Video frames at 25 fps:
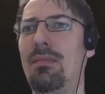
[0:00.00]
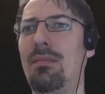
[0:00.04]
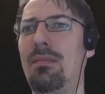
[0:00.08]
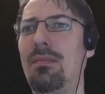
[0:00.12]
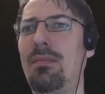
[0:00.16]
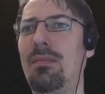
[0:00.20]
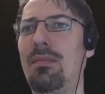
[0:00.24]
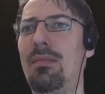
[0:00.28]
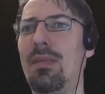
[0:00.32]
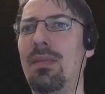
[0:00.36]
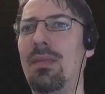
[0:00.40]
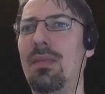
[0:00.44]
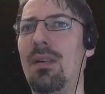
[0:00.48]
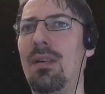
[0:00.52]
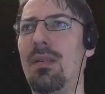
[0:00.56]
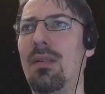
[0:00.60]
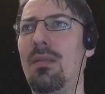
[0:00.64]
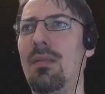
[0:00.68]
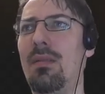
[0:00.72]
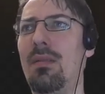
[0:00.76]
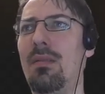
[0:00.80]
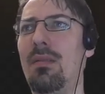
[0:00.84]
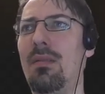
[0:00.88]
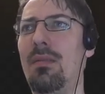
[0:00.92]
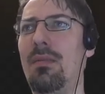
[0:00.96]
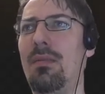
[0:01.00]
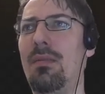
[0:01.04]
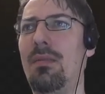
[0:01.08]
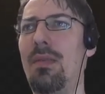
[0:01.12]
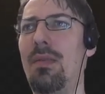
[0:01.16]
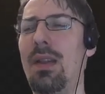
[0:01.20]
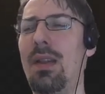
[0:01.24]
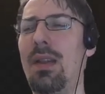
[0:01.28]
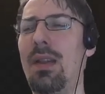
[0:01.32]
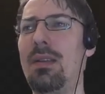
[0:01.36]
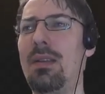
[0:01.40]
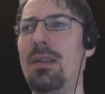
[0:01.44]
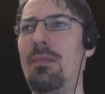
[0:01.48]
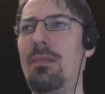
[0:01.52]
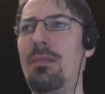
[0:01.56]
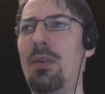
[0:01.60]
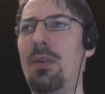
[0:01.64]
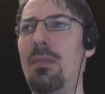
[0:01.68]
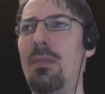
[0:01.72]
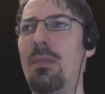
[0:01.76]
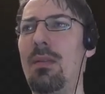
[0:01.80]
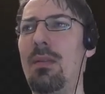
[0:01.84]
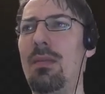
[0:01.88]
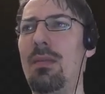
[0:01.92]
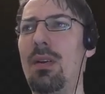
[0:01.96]
the problem
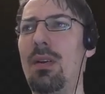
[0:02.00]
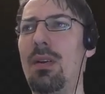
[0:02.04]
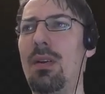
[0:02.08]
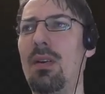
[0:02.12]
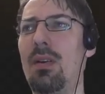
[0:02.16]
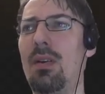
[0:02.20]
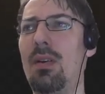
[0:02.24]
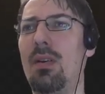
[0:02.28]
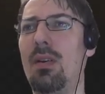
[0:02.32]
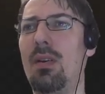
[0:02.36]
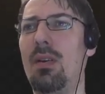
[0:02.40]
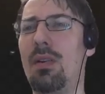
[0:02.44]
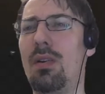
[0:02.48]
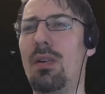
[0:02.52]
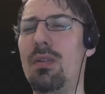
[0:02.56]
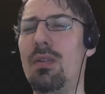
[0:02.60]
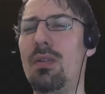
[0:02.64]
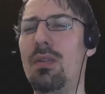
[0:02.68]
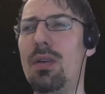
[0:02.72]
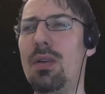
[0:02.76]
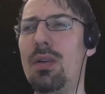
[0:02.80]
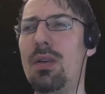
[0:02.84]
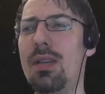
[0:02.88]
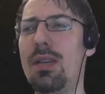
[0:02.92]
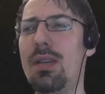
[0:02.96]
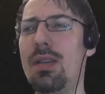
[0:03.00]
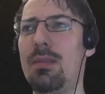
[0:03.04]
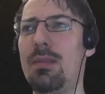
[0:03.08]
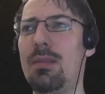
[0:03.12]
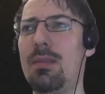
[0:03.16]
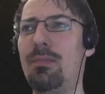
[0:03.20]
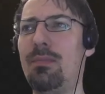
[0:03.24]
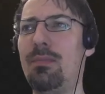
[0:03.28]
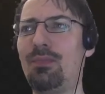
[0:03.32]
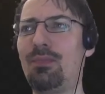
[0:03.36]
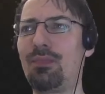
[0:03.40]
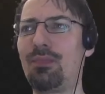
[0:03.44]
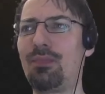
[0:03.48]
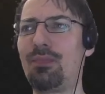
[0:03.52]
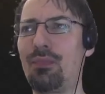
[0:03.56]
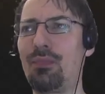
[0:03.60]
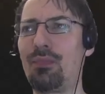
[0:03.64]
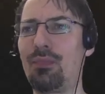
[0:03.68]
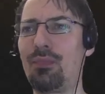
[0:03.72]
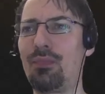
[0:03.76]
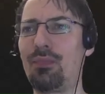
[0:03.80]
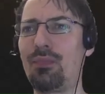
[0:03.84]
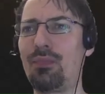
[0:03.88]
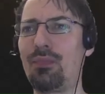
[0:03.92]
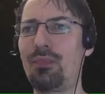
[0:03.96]
occurs. And
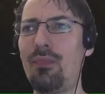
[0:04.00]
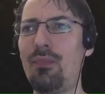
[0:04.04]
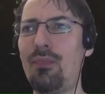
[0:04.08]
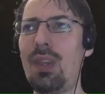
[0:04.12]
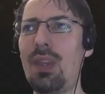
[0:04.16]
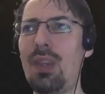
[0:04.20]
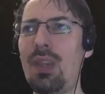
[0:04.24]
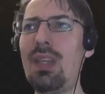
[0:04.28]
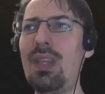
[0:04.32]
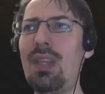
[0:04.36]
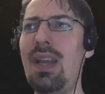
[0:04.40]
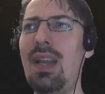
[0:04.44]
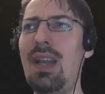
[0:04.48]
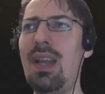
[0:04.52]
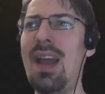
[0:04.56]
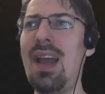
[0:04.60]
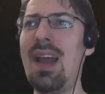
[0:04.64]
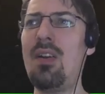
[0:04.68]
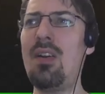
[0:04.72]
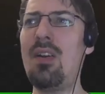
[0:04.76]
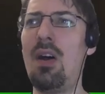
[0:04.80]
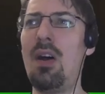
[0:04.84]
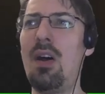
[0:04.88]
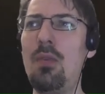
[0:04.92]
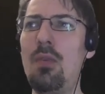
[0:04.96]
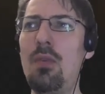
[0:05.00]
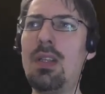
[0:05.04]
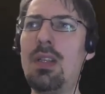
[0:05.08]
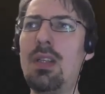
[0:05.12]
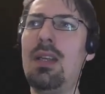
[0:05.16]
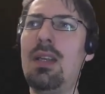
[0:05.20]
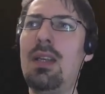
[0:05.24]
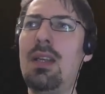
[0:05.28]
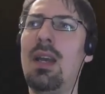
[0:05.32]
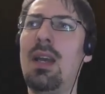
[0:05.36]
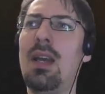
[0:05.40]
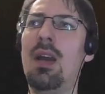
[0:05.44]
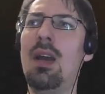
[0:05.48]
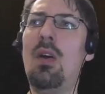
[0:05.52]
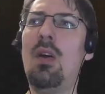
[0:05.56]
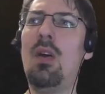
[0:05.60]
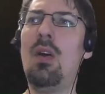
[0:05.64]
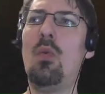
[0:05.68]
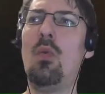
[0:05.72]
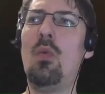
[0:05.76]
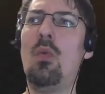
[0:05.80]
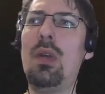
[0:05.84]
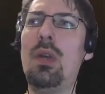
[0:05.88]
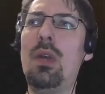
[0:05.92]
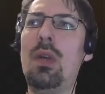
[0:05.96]
obviously we could use
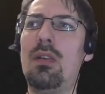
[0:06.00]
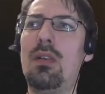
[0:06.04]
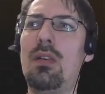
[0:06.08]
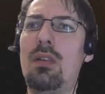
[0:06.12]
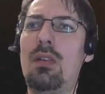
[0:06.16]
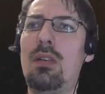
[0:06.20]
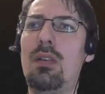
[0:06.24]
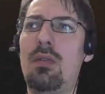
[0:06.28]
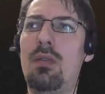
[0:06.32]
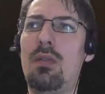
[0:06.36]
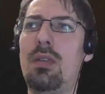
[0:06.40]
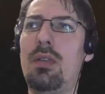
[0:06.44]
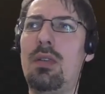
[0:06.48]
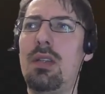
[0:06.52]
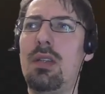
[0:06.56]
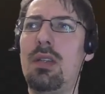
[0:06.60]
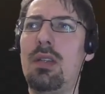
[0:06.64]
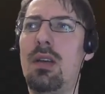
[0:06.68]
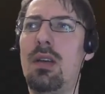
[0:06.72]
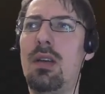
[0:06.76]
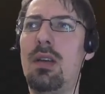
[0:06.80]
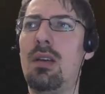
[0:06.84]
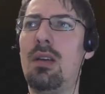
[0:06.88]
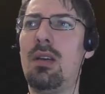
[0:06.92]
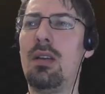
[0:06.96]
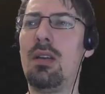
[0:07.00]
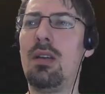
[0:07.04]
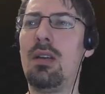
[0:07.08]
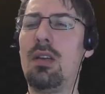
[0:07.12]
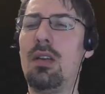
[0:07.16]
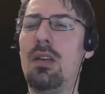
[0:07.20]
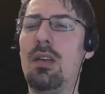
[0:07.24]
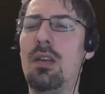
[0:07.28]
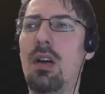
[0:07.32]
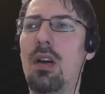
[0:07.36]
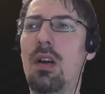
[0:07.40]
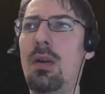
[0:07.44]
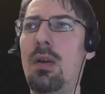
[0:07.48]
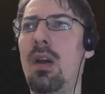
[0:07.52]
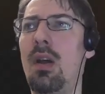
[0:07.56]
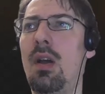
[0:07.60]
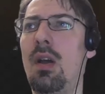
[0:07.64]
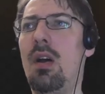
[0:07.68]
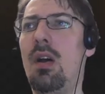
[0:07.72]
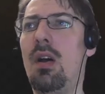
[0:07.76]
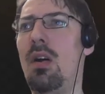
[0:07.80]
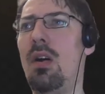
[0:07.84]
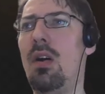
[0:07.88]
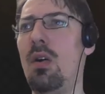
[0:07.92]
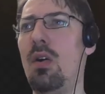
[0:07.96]
top or
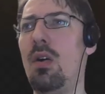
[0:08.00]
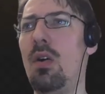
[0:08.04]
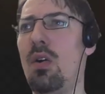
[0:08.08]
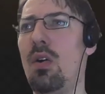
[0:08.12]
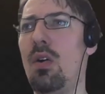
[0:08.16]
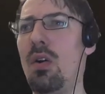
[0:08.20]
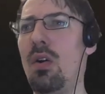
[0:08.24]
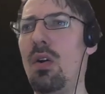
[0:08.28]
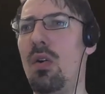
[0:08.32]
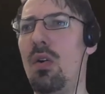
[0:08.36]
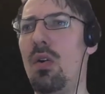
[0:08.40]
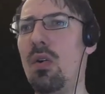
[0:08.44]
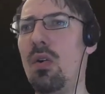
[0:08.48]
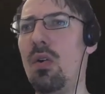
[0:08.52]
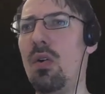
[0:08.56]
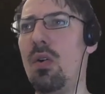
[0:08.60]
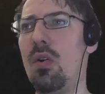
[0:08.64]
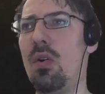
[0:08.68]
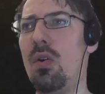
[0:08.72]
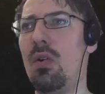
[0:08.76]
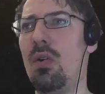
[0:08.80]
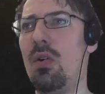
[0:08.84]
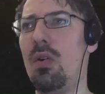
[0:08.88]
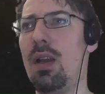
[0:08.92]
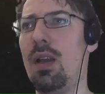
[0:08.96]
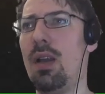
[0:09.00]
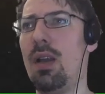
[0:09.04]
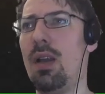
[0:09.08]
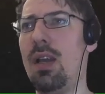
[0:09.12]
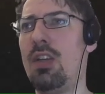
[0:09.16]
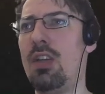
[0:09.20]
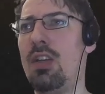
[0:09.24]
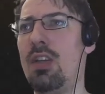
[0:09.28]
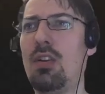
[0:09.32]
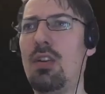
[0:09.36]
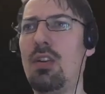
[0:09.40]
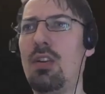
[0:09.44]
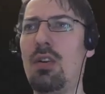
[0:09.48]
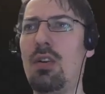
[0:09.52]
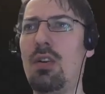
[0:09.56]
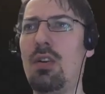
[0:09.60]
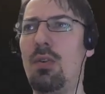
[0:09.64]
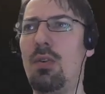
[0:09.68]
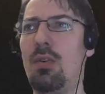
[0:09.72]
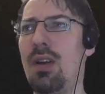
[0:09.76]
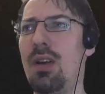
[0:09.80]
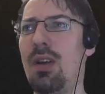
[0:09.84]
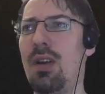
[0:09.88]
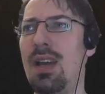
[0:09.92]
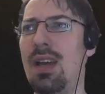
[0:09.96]
htop or atop
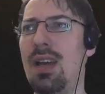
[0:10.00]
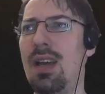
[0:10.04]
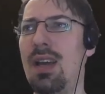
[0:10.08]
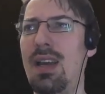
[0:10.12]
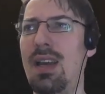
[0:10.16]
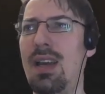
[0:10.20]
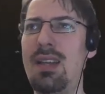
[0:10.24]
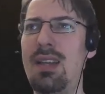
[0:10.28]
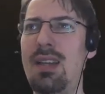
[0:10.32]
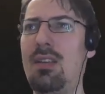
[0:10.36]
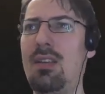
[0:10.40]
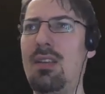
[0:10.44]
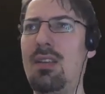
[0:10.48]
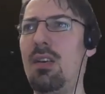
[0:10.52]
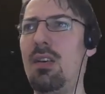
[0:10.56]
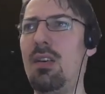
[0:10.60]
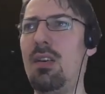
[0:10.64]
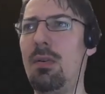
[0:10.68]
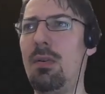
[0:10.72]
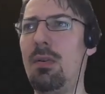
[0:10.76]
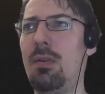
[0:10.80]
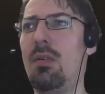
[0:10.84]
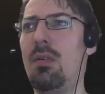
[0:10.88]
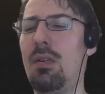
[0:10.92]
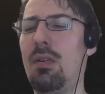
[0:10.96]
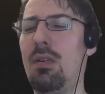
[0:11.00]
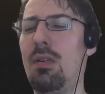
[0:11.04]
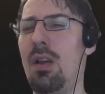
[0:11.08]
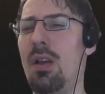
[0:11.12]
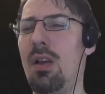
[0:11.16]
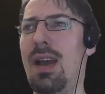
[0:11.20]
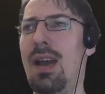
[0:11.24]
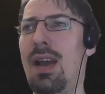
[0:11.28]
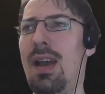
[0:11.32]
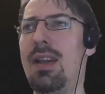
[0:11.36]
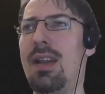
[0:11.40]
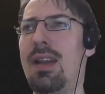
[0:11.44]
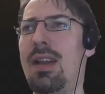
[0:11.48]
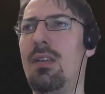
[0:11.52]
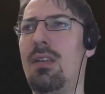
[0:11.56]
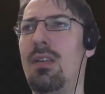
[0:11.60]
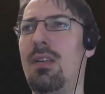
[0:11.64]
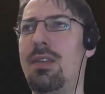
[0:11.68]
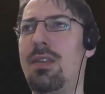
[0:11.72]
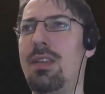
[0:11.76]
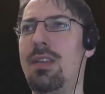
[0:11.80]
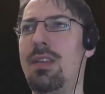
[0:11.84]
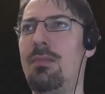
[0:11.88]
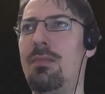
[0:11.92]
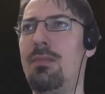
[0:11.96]
or any of these programs
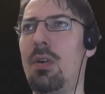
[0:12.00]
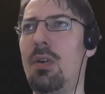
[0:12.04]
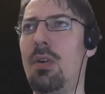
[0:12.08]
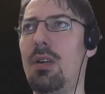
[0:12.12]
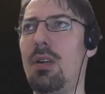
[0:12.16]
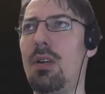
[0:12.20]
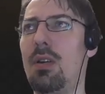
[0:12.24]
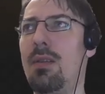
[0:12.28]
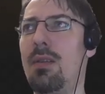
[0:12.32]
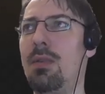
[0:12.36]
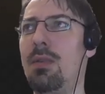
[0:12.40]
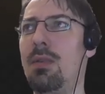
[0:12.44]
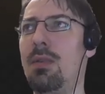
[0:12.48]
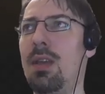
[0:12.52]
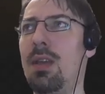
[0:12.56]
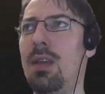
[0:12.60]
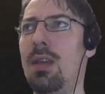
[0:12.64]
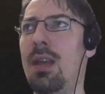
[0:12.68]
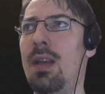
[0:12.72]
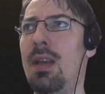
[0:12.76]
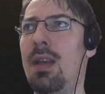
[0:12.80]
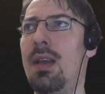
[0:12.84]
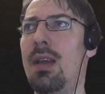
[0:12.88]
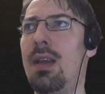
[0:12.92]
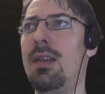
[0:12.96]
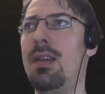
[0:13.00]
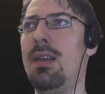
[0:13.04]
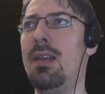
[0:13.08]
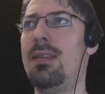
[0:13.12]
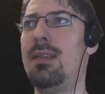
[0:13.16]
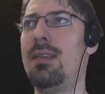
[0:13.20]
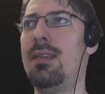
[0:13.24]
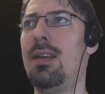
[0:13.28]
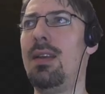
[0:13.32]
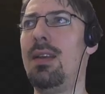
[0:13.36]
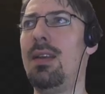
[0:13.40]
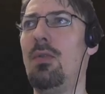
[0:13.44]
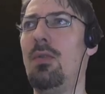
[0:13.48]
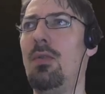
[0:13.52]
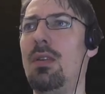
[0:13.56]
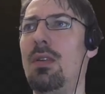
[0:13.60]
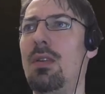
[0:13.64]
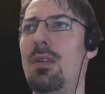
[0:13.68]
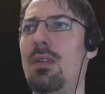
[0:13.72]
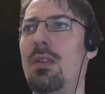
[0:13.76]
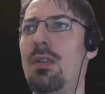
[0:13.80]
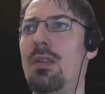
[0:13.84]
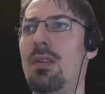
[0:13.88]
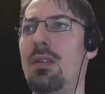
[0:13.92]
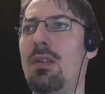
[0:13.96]
that would show us
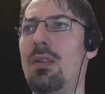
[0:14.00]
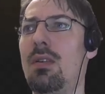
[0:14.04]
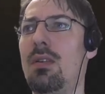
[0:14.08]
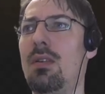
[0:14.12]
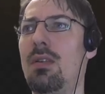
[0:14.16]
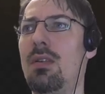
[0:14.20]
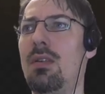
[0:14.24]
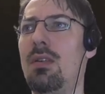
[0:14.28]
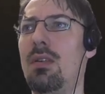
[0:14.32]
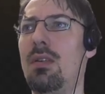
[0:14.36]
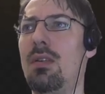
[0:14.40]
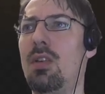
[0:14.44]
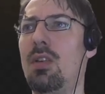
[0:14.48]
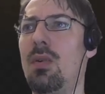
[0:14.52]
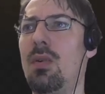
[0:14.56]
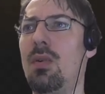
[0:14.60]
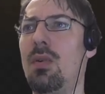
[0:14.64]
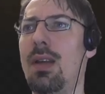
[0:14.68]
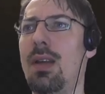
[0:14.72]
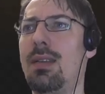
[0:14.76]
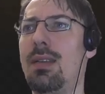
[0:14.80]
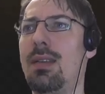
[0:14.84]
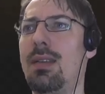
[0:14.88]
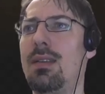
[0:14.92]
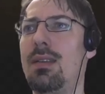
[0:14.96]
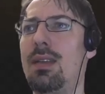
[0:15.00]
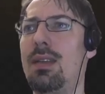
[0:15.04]
the CPU usage.